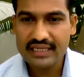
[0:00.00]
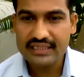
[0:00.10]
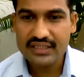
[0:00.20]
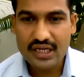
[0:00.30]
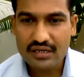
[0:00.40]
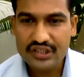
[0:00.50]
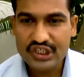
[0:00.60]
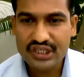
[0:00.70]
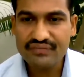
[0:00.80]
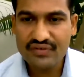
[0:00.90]
the
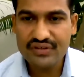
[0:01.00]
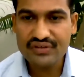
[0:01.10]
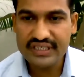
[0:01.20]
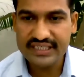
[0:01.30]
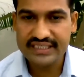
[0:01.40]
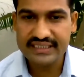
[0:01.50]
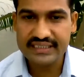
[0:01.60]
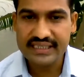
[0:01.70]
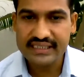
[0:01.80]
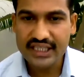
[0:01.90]
Chief Luthulis,
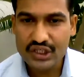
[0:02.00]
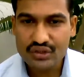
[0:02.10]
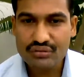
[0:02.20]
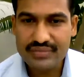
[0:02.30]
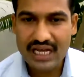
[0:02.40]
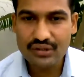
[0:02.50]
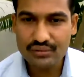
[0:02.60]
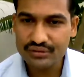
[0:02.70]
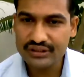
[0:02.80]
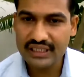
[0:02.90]
the Yusuf
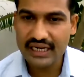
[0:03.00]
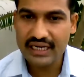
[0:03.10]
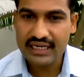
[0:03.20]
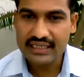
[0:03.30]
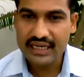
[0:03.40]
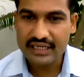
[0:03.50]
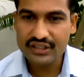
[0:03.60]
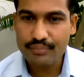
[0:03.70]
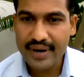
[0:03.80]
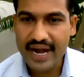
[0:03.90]
Dadus, and the
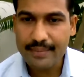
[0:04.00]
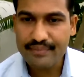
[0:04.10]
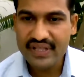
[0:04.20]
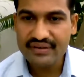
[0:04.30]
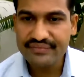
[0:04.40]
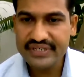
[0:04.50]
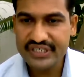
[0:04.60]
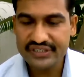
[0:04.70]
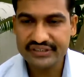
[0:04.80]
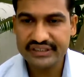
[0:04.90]
Bram
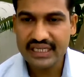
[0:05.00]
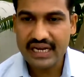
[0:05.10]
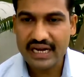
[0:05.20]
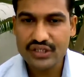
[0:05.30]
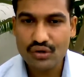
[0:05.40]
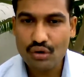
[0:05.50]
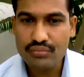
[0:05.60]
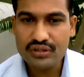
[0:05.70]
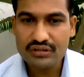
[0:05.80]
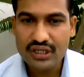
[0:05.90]
Fishers and the
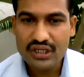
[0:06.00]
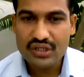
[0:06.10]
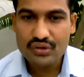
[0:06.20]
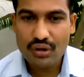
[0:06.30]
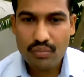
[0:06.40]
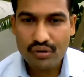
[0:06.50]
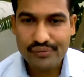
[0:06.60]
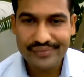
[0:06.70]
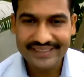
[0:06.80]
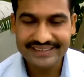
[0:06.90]
Robert
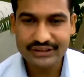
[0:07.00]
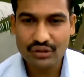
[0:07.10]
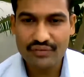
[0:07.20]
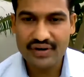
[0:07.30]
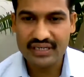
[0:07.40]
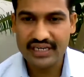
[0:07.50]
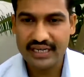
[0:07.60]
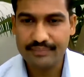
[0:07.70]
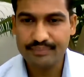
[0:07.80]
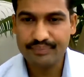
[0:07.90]
Sobukways of our
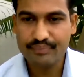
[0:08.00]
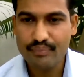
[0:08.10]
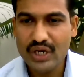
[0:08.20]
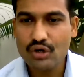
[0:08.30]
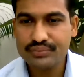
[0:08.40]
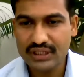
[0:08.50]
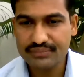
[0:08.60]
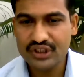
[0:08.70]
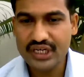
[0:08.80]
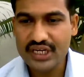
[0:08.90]
time, men of
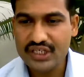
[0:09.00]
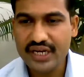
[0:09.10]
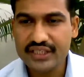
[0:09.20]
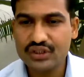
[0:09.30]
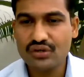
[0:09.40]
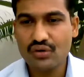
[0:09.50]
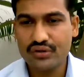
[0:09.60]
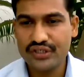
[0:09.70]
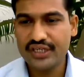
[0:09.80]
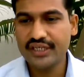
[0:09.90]
such
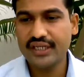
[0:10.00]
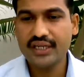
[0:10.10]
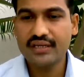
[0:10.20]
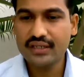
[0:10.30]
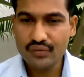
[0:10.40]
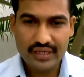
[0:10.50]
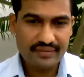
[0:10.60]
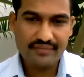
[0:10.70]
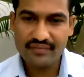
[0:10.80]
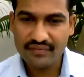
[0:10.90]
extraordinary. You
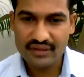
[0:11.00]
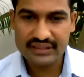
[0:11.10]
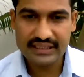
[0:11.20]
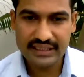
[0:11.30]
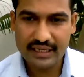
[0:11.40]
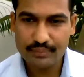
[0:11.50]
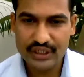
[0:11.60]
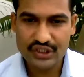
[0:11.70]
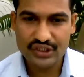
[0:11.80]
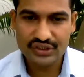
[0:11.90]
can see their
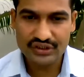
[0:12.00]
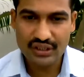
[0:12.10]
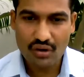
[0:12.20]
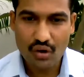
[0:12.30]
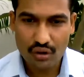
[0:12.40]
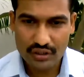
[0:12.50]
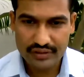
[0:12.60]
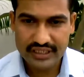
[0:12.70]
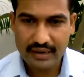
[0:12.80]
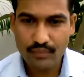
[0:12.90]
pictures: Oliver
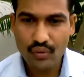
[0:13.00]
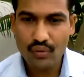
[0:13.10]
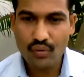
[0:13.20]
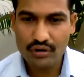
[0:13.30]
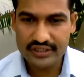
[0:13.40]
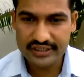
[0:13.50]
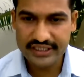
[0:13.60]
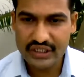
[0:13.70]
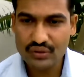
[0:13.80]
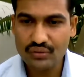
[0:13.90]
Tambo, Walter
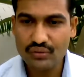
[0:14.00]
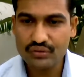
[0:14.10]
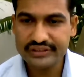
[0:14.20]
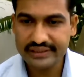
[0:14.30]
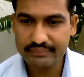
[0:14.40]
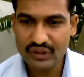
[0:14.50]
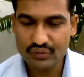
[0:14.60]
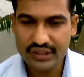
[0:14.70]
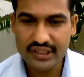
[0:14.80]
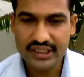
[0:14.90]
Sisulu, Chief
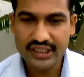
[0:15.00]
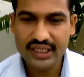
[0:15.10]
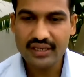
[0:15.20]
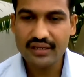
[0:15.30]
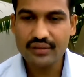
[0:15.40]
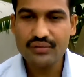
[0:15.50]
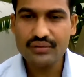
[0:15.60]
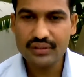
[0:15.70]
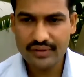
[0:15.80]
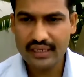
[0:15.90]
Luthuli.
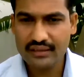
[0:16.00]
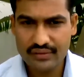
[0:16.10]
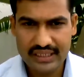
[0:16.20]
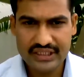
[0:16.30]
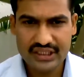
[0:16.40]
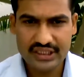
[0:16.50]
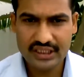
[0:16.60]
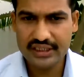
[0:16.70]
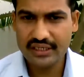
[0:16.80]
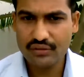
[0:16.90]
You can check
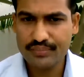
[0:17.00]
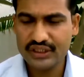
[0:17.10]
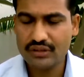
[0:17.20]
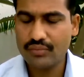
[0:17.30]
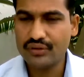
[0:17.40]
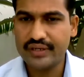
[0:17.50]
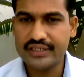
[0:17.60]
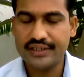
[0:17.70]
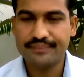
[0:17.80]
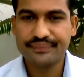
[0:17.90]
there on page number 20.
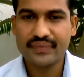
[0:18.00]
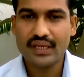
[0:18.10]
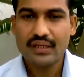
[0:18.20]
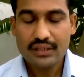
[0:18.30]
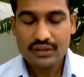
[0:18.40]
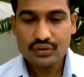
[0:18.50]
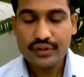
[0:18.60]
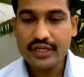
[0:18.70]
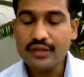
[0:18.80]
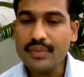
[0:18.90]
So
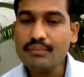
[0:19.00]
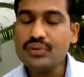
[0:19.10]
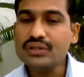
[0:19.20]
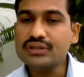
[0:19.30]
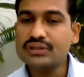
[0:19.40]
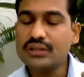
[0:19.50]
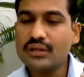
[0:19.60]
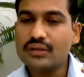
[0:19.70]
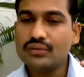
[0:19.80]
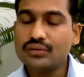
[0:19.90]
he remembers
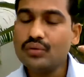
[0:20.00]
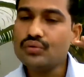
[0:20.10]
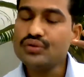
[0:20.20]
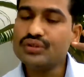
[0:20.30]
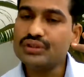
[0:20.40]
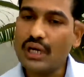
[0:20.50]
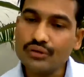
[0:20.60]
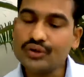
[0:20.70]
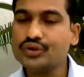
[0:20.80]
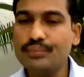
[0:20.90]
those
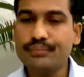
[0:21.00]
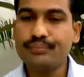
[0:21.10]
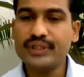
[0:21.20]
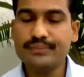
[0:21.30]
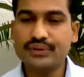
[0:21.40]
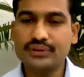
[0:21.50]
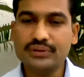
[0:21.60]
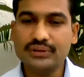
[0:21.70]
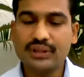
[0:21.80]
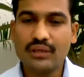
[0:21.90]
thousands of people
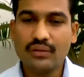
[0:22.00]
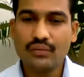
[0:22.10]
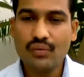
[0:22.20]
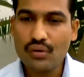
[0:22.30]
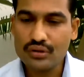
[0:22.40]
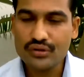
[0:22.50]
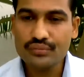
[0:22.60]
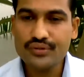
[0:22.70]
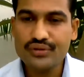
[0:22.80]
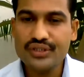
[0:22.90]
who
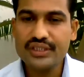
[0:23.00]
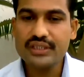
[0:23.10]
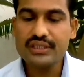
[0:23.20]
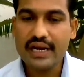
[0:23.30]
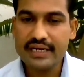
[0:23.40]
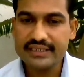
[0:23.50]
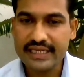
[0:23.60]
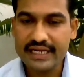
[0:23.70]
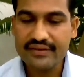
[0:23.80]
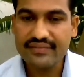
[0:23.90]
contributed and
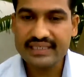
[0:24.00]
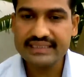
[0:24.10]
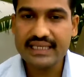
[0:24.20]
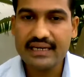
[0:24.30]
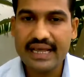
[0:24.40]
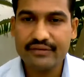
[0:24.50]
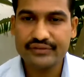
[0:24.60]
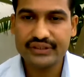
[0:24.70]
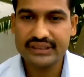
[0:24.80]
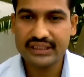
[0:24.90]
sacrificed their
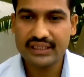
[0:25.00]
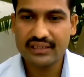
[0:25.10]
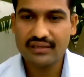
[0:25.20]
lives